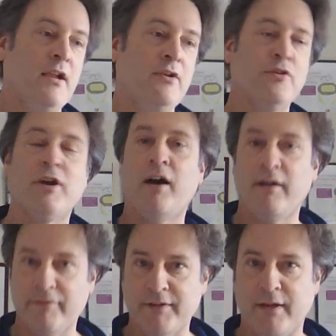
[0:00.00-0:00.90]
look
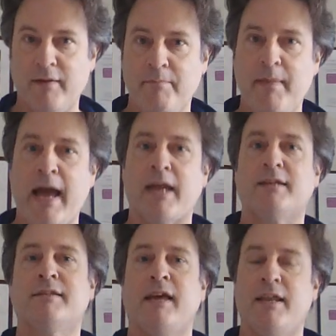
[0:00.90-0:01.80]
after
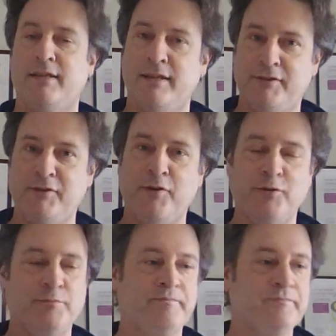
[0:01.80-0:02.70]
Max and his soul.